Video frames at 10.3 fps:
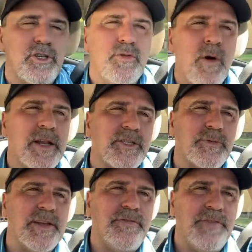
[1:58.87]
you want to
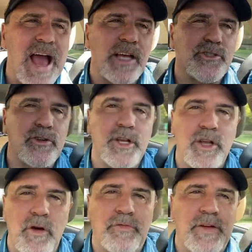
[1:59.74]
swing faster to
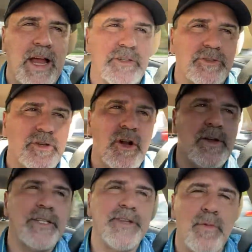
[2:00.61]
go faster. You don't
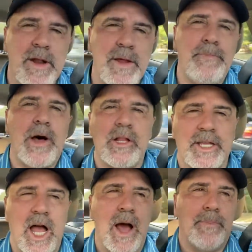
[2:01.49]
necessarily want to bulk up,